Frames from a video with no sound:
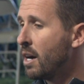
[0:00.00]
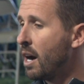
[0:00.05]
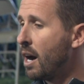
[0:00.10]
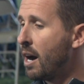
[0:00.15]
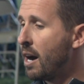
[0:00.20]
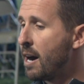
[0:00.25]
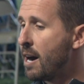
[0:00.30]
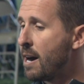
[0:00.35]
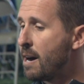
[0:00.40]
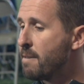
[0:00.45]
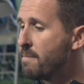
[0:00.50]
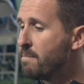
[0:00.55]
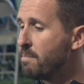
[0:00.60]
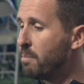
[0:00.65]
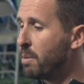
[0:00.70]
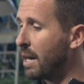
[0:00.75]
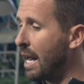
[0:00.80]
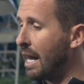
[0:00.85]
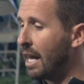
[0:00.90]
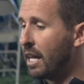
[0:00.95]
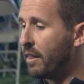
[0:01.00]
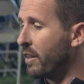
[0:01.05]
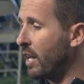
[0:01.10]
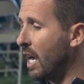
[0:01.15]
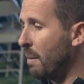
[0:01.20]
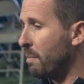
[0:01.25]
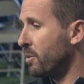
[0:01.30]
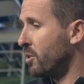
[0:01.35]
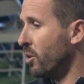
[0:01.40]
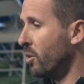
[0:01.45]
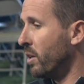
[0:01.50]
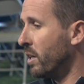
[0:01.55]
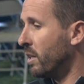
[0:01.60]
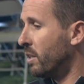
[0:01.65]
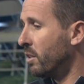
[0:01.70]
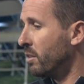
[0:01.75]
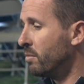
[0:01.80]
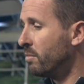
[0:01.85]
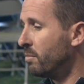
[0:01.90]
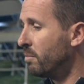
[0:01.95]
But the opportunity
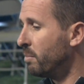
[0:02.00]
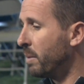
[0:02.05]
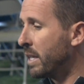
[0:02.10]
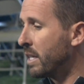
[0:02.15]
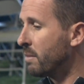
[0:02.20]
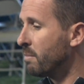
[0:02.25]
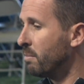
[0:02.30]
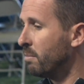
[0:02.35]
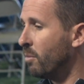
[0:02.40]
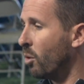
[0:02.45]
to meet